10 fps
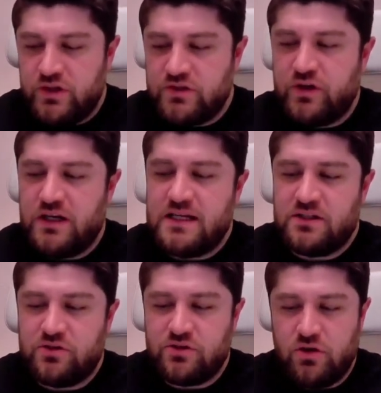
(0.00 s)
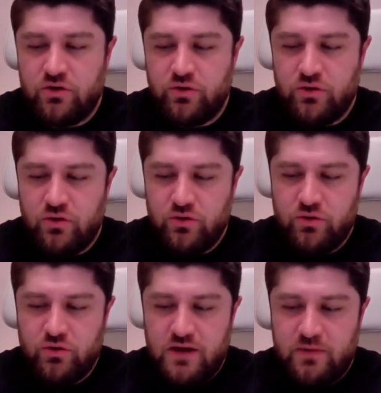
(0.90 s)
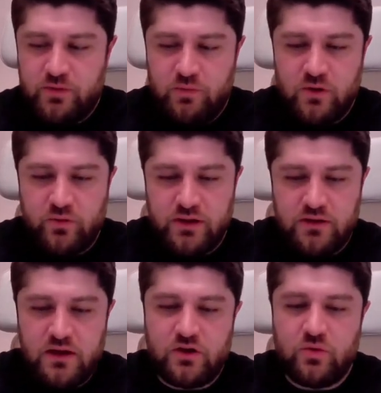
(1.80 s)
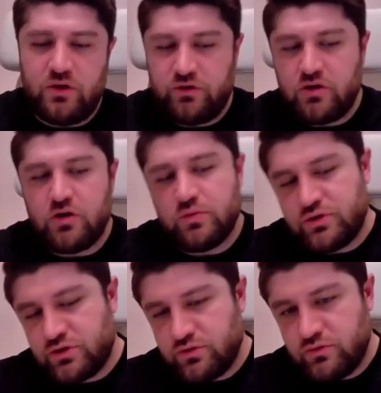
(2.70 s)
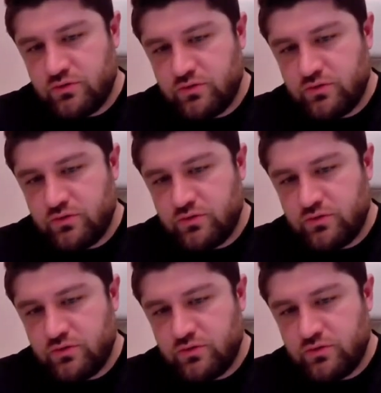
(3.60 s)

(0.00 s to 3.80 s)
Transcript: Which freelancers do you have a problem with that you want to coach?